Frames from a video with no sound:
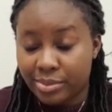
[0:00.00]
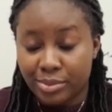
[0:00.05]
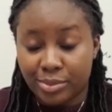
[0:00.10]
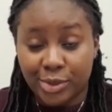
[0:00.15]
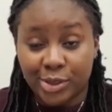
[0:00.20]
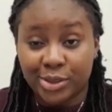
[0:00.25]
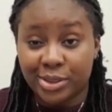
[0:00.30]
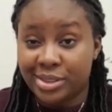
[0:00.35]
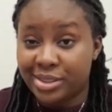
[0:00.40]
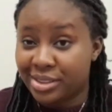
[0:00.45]

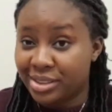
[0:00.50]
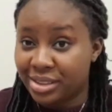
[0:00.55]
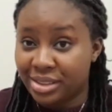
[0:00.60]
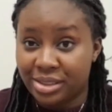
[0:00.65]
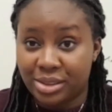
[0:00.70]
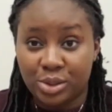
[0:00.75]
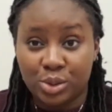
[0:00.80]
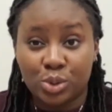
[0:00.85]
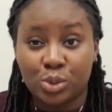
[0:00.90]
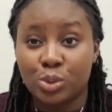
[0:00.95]
much,
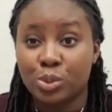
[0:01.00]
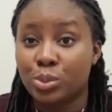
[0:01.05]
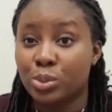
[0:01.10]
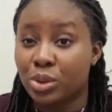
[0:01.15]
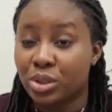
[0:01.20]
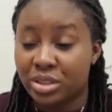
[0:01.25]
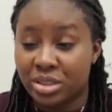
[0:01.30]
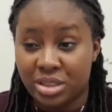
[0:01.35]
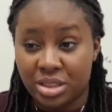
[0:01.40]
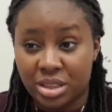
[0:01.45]
is too
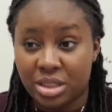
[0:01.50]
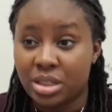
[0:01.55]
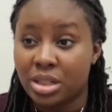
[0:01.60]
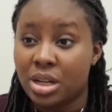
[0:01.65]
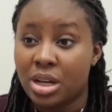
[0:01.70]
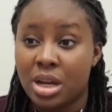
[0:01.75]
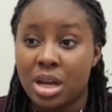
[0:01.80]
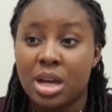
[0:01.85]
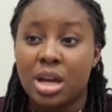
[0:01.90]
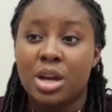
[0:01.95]
much,
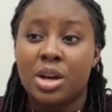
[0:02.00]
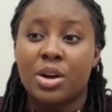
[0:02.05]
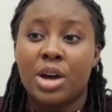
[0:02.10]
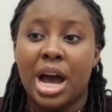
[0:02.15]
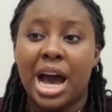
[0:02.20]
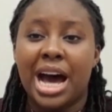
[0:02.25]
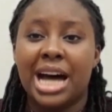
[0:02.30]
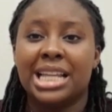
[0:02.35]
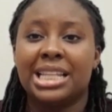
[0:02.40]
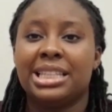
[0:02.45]

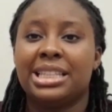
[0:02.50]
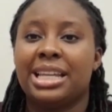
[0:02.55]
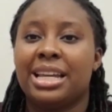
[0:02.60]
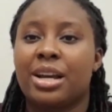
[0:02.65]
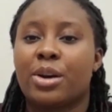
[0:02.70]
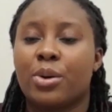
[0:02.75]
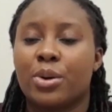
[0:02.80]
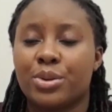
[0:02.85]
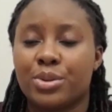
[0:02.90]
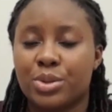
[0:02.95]
and they
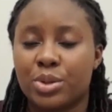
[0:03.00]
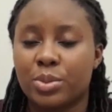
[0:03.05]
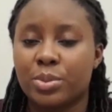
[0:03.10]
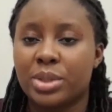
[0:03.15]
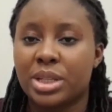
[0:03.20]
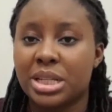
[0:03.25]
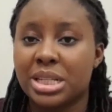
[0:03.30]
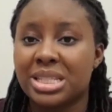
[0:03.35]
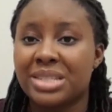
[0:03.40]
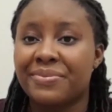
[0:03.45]

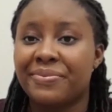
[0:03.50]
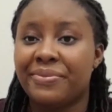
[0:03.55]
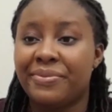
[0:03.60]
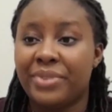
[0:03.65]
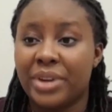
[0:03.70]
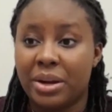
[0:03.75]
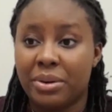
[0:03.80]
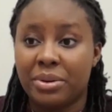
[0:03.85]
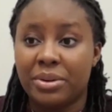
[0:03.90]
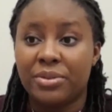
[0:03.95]
consume this
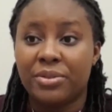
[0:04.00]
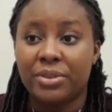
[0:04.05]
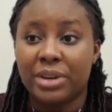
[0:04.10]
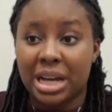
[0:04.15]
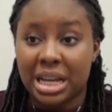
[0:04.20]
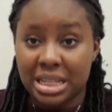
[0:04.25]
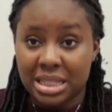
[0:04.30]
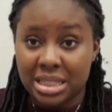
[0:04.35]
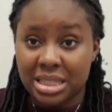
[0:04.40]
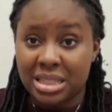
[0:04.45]
very
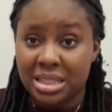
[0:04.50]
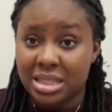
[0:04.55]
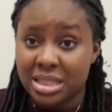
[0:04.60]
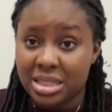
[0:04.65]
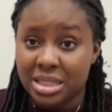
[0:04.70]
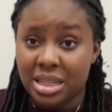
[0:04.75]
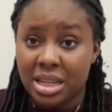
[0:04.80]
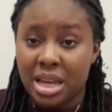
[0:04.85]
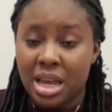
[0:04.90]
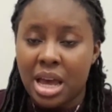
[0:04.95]
fast.
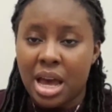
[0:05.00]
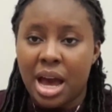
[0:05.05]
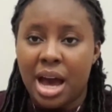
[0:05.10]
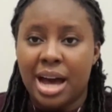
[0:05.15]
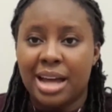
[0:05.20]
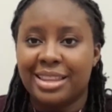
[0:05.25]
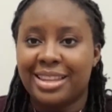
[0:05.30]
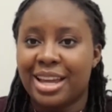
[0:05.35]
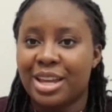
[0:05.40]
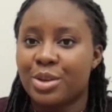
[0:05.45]

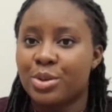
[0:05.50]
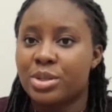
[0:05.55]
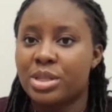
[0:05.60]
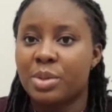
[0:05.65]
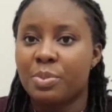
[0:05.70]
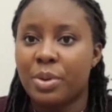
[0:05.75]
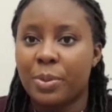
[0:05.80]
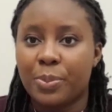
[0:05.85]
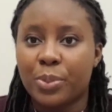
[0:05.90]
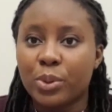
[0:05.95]
And then you
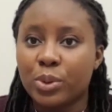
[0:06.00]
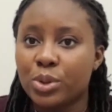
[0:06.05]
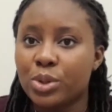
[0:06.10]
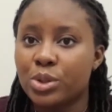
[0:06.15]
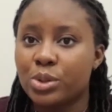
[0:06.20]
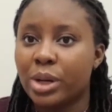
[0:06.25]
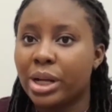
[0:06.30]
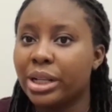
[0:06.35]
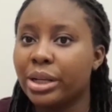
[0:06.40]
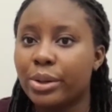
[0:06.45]
see people
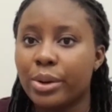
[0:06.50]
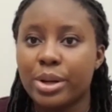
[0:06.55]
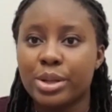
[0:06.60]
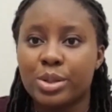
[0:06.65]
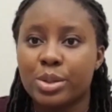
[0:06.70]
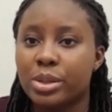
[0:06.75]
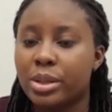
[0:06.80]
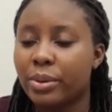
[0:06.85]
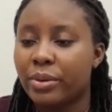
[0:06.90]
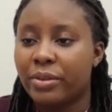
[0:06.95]
usually going
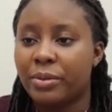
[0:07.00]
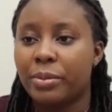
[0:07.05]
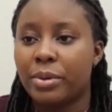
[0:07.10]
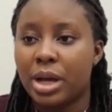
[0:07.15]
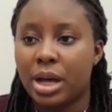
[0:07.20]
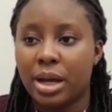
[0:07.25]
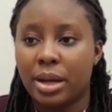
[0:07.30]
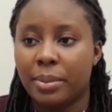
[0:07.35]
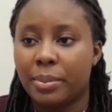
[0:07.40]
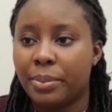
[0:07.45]
to
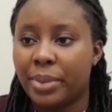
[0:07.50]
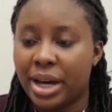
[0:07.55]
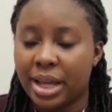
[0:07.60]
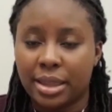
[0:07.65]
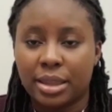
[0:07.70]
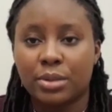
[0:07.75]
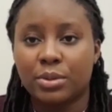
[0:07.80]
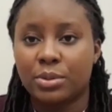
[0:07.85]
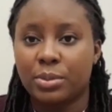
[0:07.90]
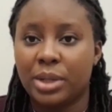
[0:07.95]
the
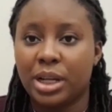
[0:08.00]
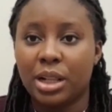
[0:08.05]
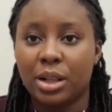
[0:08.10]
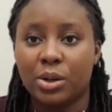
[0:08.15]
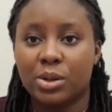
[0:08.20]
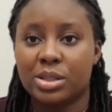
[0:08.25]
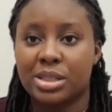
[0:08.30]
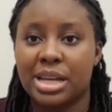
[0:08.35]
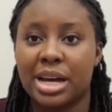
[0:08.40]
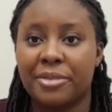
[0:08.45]
bathroom a
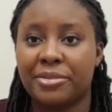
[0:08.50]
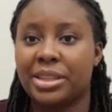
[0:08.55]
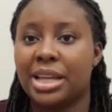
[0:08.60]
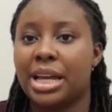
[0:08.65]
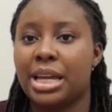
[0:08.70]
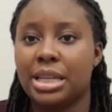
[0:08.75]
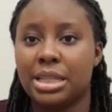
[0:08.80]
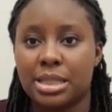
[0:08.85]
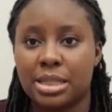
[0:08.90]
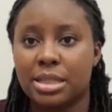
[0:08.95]
lot
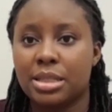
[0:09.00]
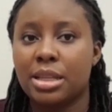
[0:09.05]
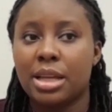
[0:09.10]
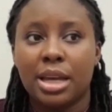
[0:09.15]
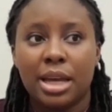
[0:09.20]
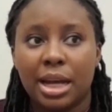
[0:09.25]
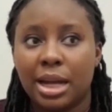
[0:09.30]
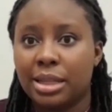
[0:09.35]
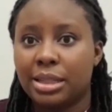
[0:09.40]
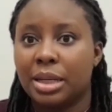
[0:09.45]
after eating.
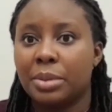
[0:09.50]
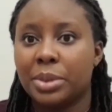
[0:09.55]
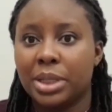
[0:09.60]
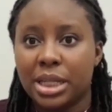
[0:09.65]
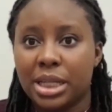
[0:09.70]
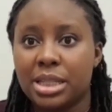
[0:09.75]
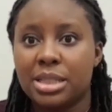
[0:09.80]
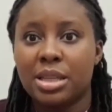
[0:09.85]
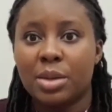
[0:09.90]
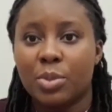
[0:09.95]
Anytime they
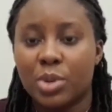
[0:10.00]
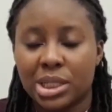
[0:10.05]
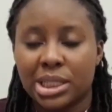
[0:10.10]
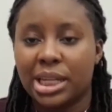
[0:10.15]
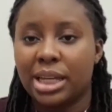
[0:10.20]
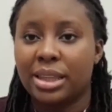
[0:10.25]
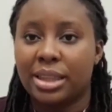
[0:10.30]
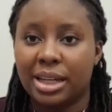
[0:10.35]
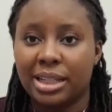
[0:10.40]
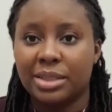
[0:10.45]
eat, they must
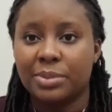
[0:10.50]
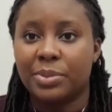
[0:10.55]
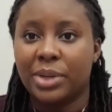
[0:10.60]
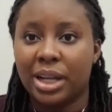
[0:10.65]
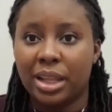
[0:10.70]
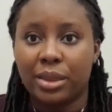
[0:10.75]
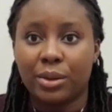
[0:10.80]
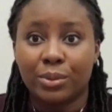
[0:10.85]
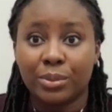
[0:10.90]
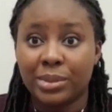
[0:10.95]
enter the
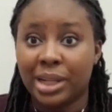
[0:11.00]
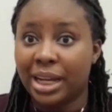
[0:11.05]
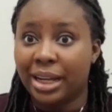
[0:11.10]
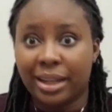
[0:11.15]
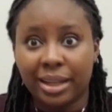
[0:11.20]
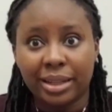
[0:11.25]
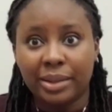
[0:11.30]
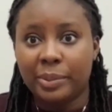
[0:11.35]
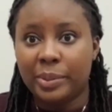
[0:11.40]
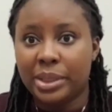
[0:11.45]
bathroom
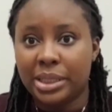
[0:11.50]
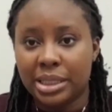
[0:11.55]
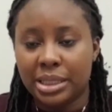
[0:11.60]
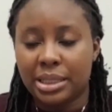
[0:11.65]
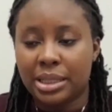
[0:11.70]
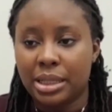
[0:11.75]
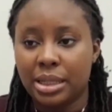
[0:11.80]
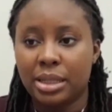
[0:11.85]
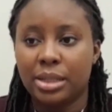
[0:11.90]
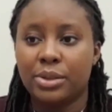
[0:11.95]
like
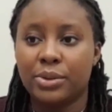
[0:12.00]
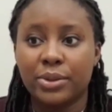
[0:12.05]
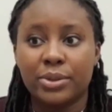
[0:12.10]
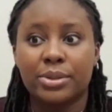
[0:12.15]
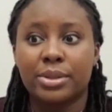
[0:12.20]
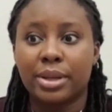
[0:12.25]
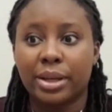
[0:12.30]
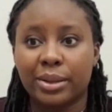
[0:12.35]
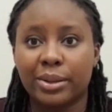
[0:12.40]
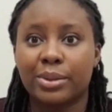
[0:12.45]
immediately. You need
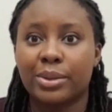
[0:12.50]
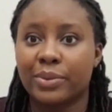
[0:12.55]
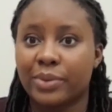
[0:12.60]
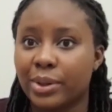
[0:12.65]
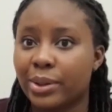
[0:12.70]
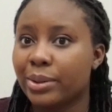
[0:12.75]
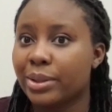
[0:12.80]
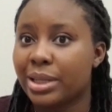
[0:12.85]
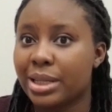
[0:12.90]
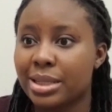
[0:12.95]
to take note of
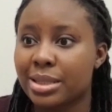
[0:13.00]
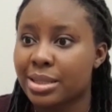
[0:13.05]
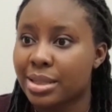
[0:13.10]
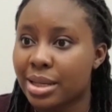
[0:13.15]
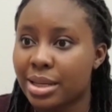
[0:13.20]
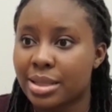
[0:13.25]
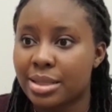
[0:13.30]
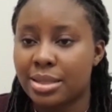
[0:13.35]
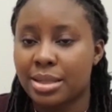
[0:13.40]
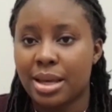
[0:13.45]
all these
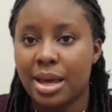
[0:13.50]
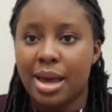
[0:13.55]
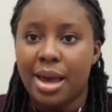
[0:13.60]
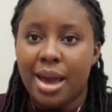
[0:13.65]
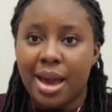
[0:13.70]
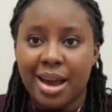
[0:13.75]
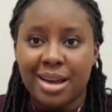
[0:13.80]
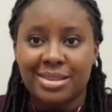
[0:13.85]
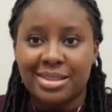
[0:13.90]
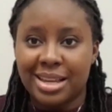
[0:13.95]
things.
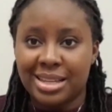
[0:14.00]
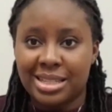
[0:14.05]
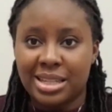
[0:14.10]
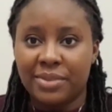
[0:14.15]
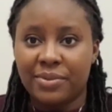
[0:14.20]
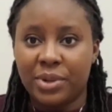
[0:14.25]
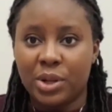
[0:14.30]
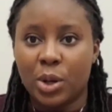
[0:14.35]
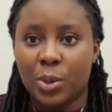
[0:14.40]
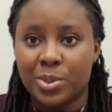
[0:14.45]

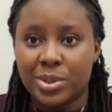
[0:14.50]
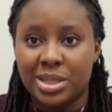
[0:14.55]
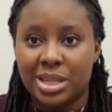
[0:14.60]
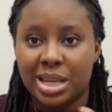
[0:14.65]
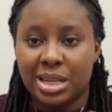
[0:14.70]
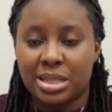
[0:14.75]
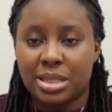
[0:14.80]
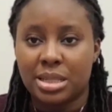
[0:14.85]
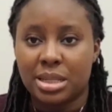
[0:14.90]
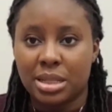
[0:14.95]
Excessively
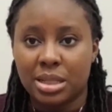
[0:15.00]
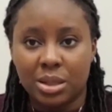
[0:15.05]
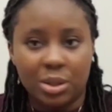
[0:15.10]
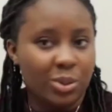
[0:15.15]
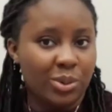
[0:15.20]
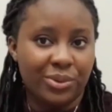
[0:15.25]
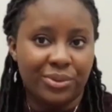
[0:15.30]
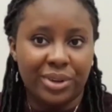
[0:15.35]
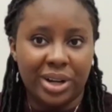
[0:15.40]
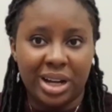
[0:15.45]
obsessing
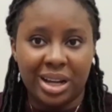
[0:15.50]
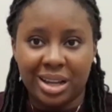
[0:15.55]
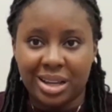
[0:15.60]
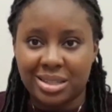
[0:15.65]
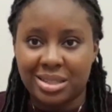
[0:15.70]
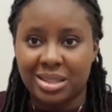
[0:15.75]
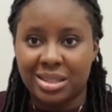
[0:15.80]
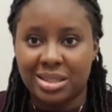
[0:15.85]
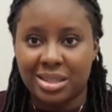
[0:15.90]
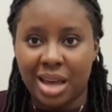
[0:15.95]
over
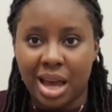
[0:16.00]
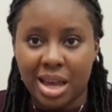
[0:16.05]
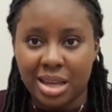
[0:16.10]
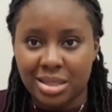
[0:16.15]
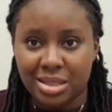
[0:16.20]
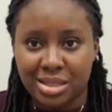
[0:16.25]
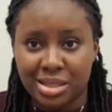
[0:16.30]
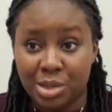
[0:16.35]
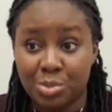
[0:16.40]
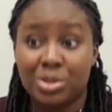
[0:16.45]

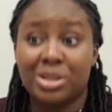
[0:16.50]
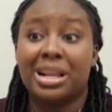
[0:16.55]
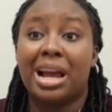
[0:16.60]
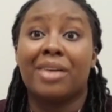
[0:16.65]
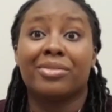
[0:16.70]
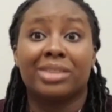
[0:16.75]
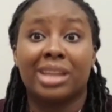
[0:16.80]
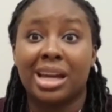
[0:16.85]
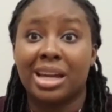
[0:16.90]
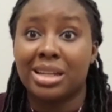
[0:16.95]
exercise, especially
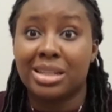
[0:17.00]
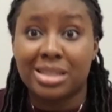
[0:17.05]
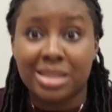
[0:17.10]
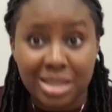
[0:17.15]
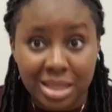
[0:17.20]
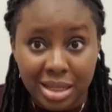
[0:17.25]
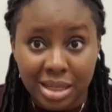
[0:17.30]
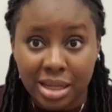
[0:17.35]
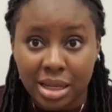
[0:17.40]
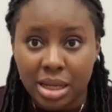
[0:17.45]
after
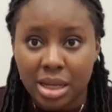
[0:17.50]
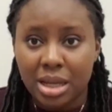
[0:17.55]
eating.